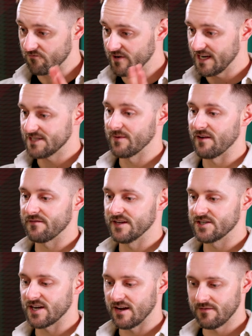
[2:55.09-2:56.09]
really smart
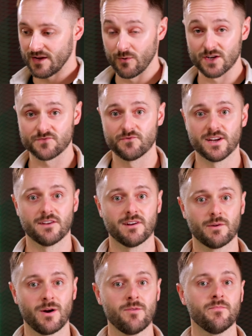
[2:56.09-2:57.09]
feature, it works really,
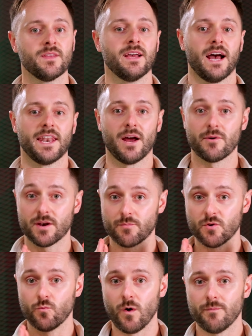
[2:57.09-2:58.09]
really well. And now we're gonna
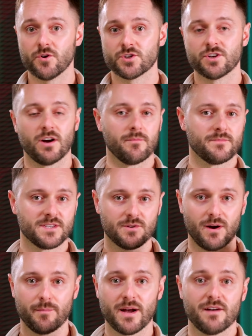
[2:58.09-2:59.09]
brew one more shot
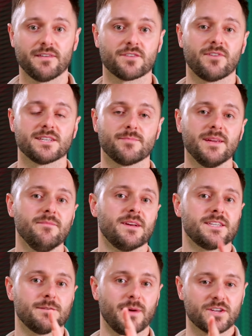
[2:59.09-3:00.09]
to our perfect recipe
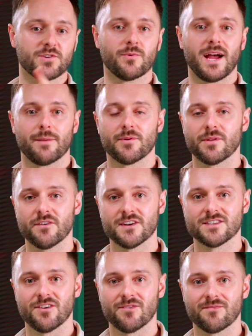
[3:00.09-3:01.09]
to make sure we're happy with the
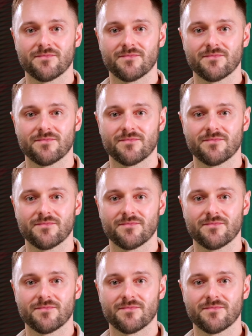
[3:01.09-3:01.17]
result.